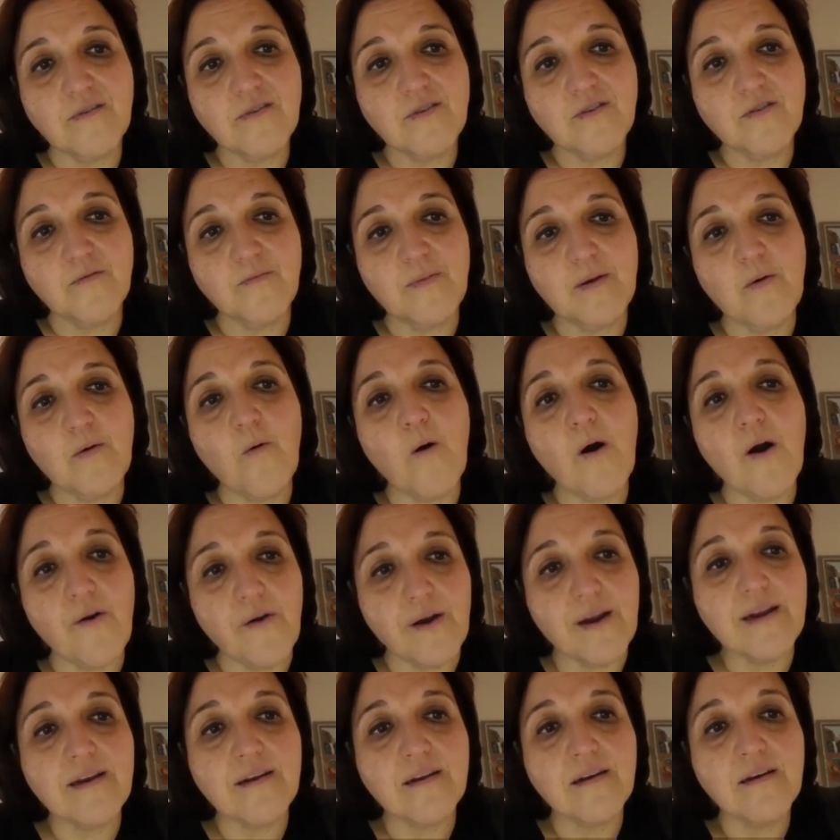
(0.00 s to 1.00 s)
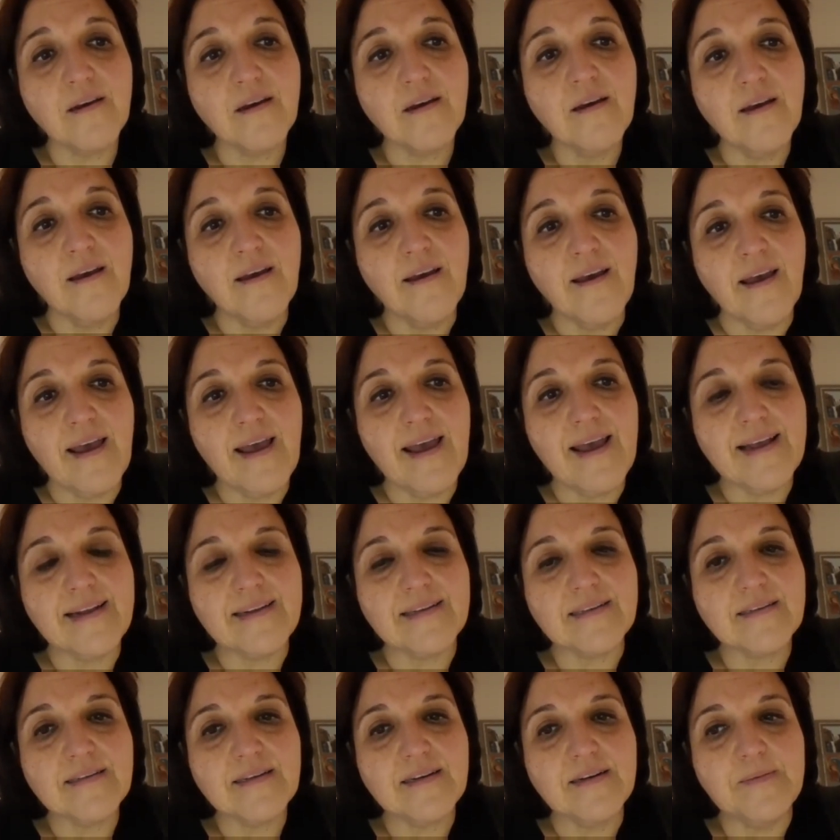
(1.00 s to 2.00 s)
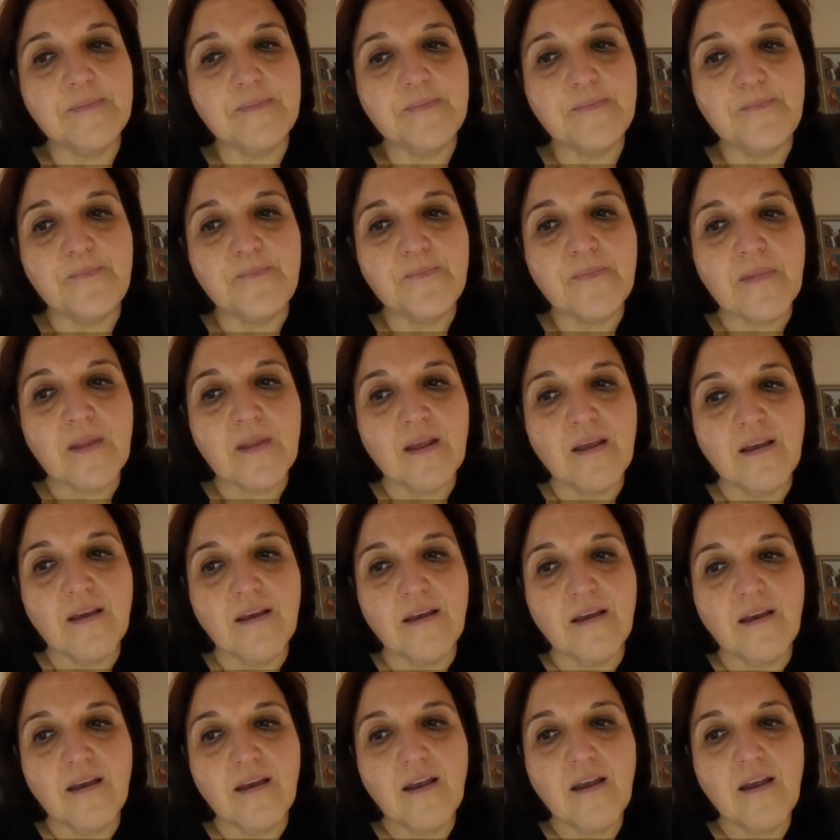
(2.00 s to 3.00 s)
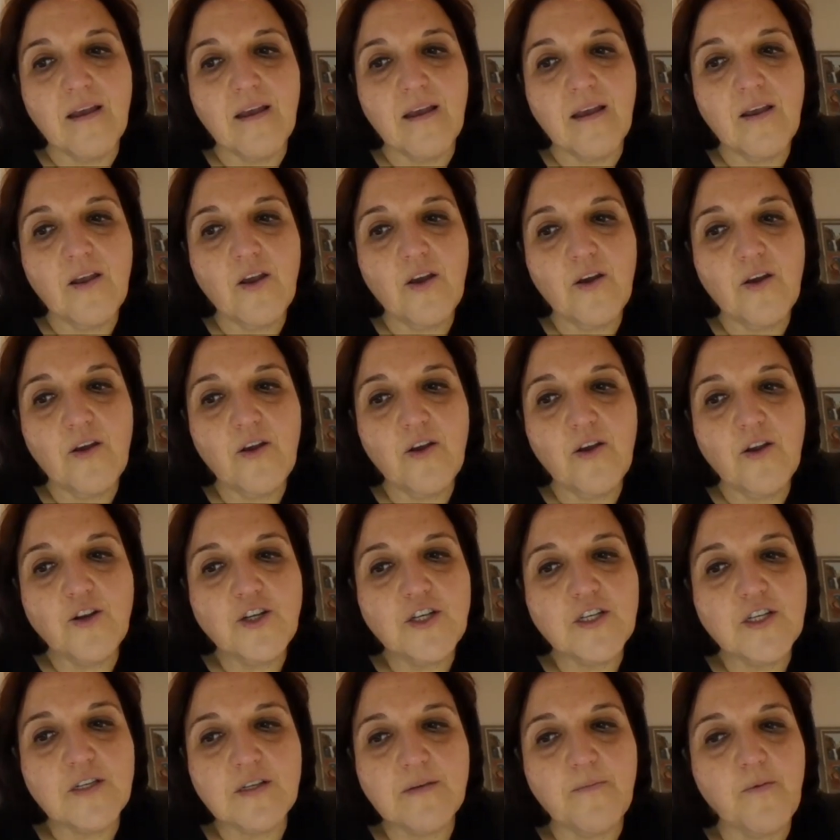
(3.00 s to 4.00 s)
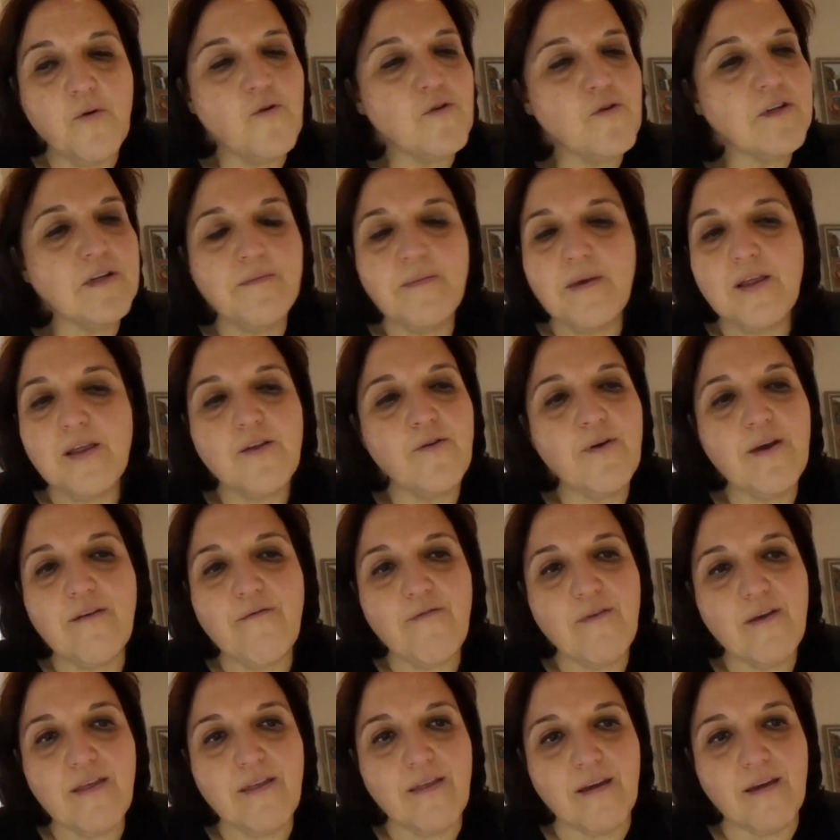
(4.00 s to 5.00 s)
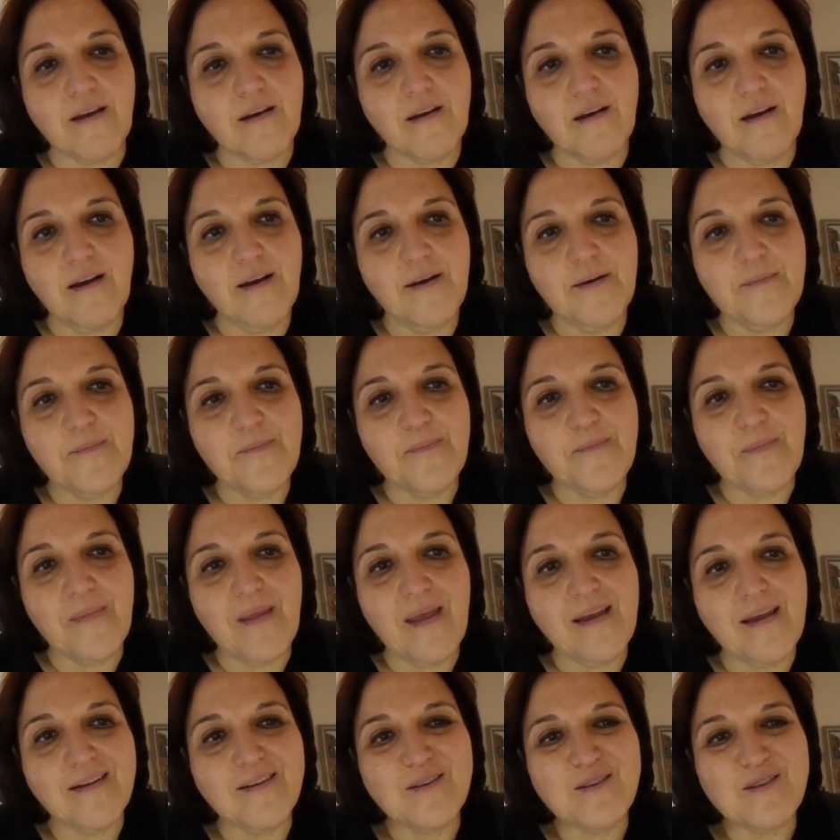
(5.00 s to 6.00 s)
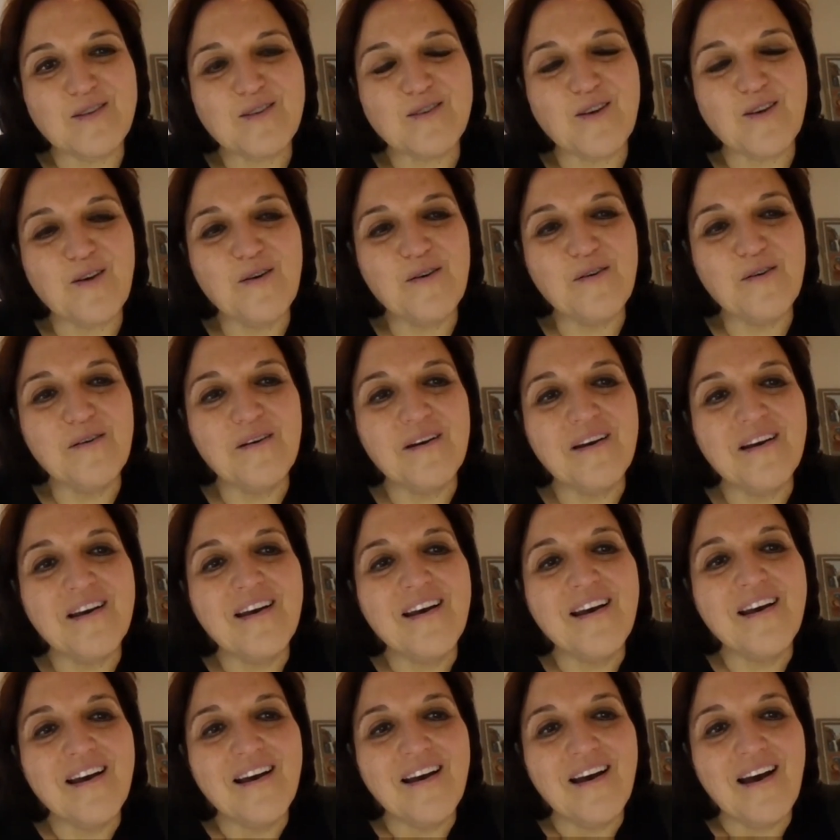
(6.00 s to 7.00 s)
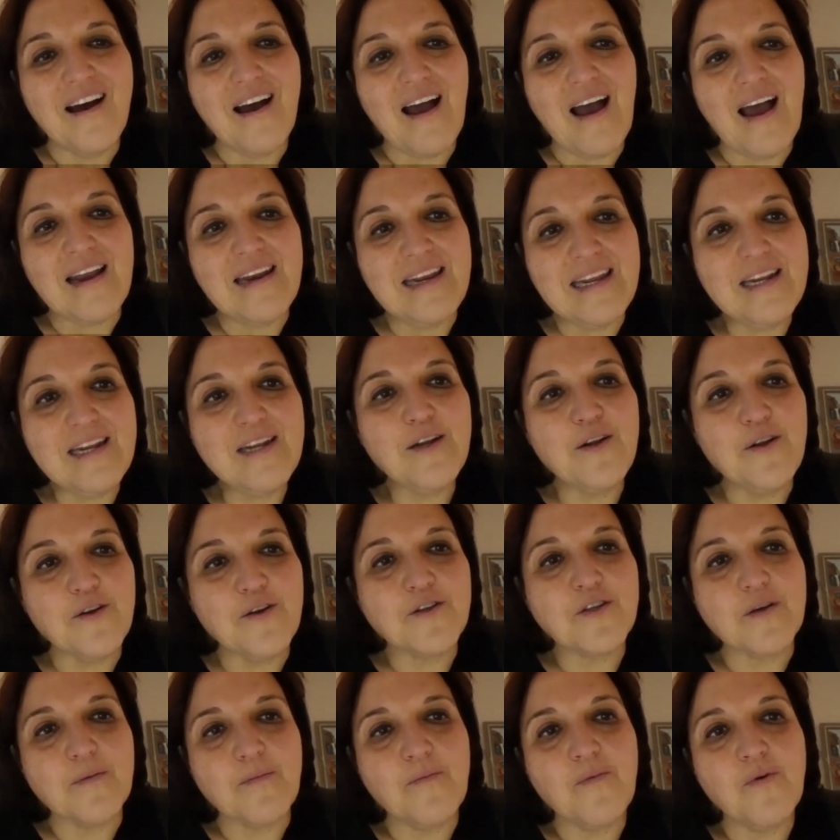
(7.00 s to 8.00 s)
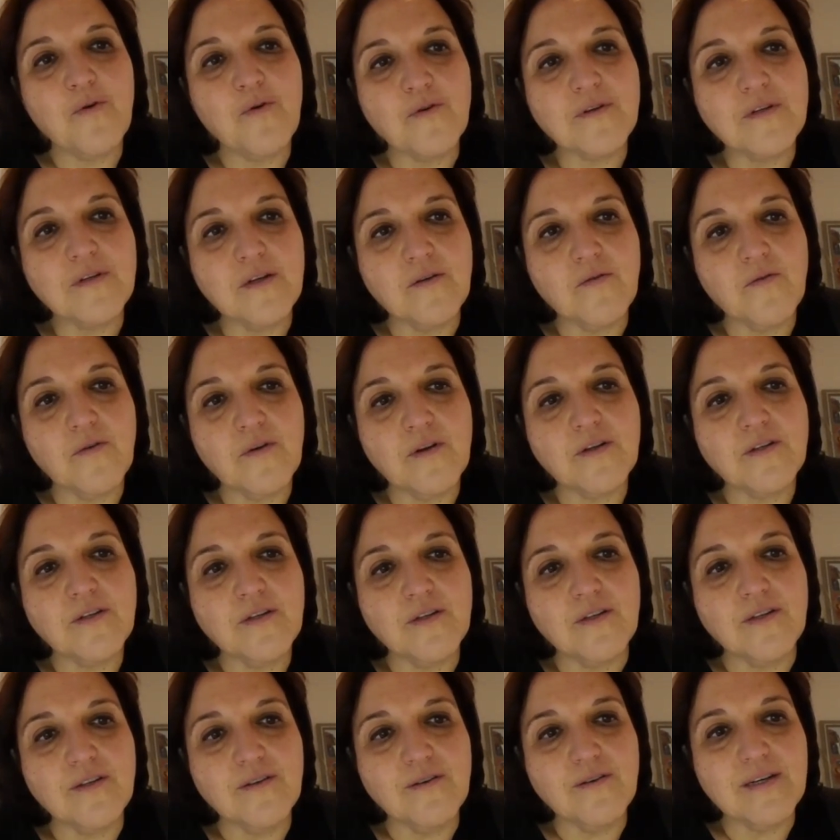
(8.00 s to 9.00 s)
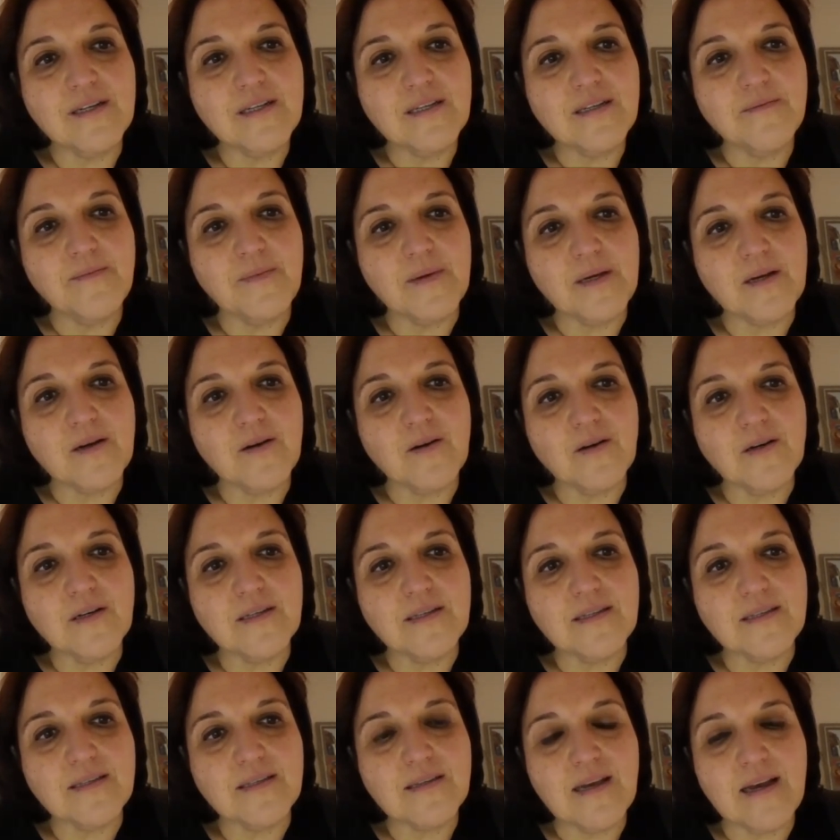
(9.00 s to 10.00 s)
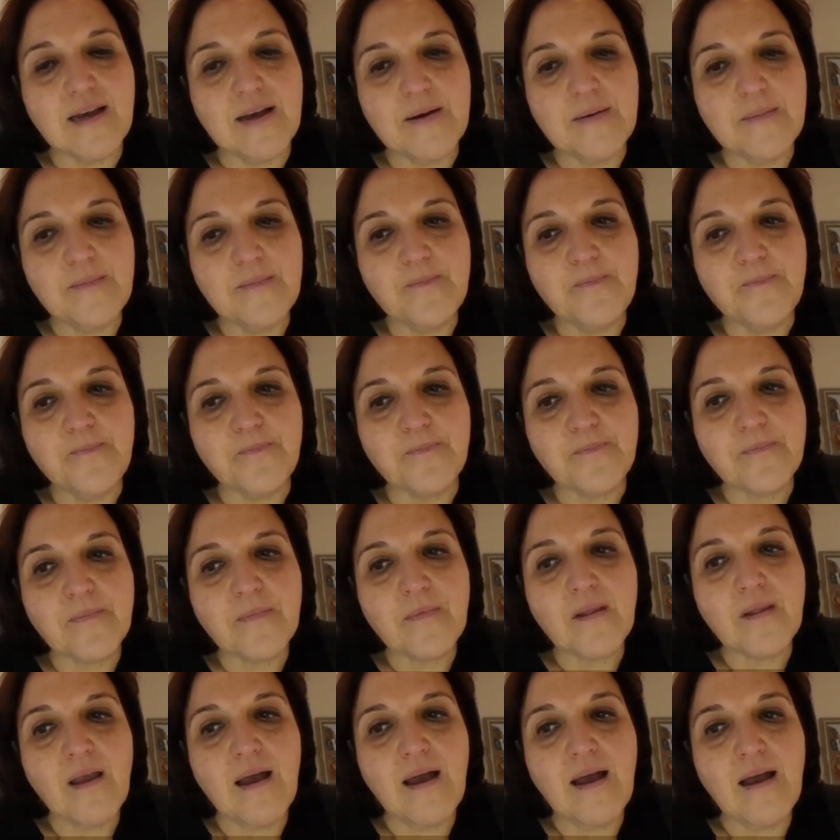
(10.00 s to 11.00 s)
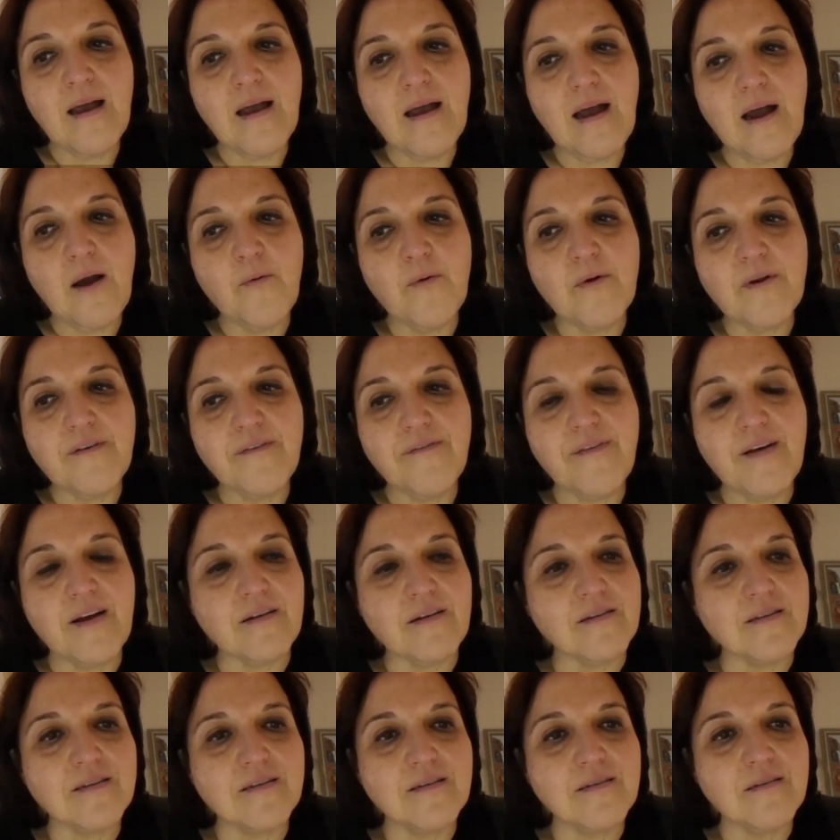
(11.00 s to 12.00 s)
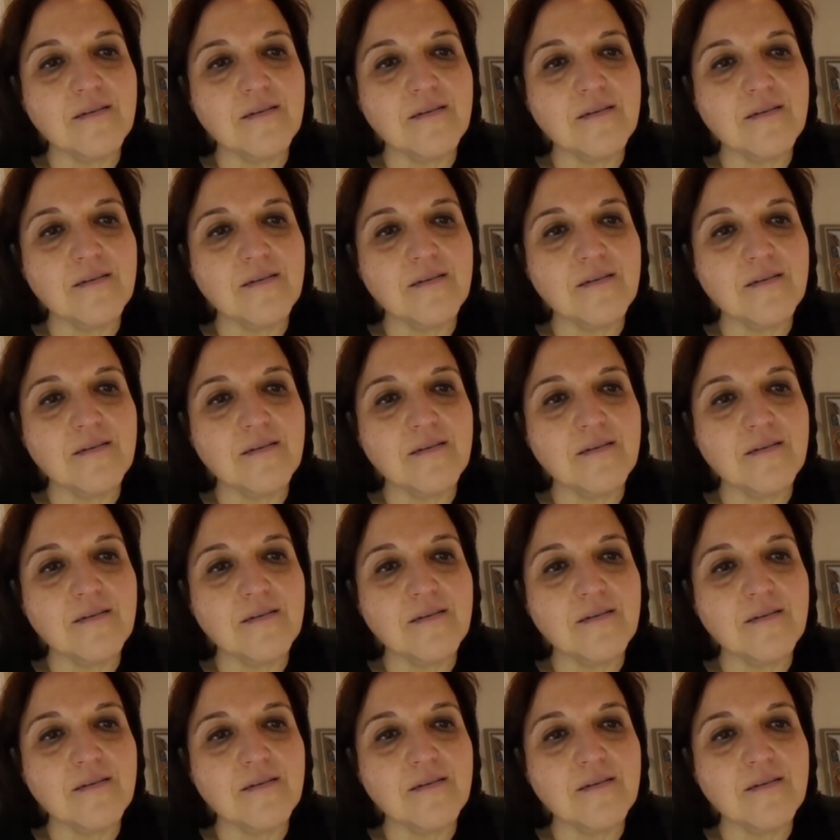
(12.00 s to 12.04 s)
to be worried. And um, she supported me through everything, um, and so I needed her support in order to do it, because... Um, I would have felt